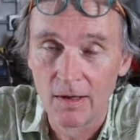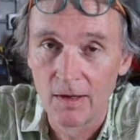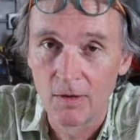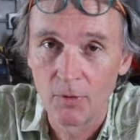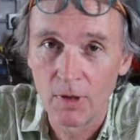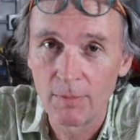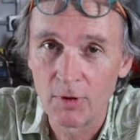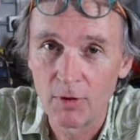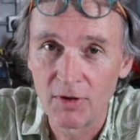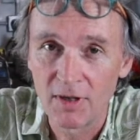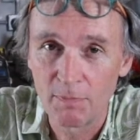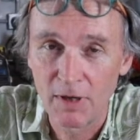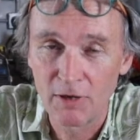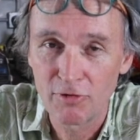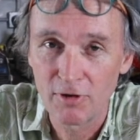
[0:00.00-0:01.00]
When I'm doing
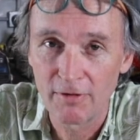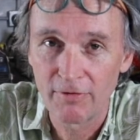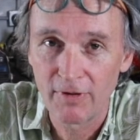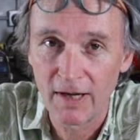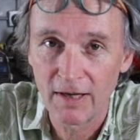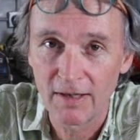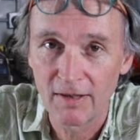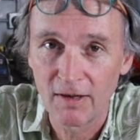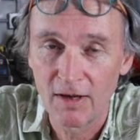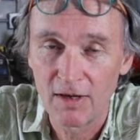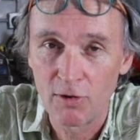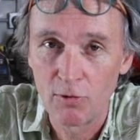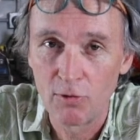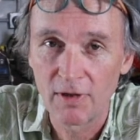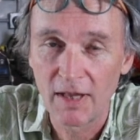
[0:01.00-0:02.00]
special effects, I
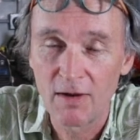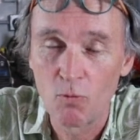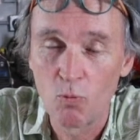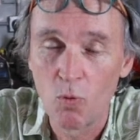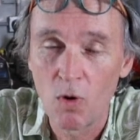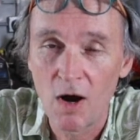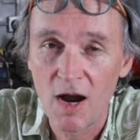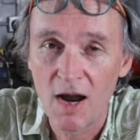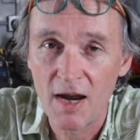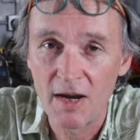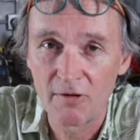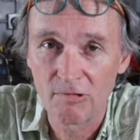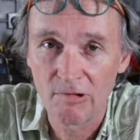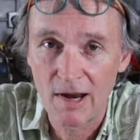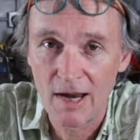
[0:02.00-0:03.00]
use a wide
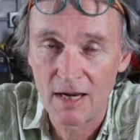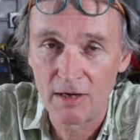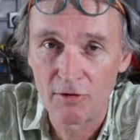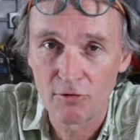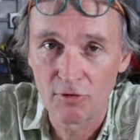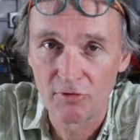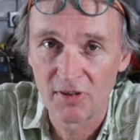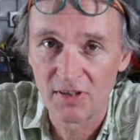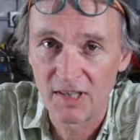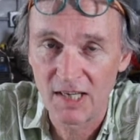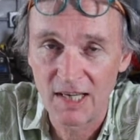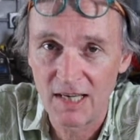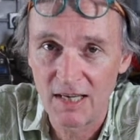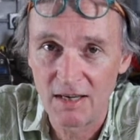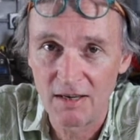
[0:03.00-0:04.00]
range of
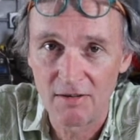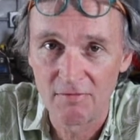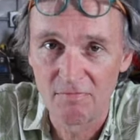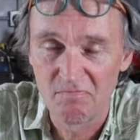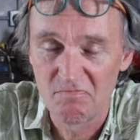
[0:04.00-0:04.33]
sticky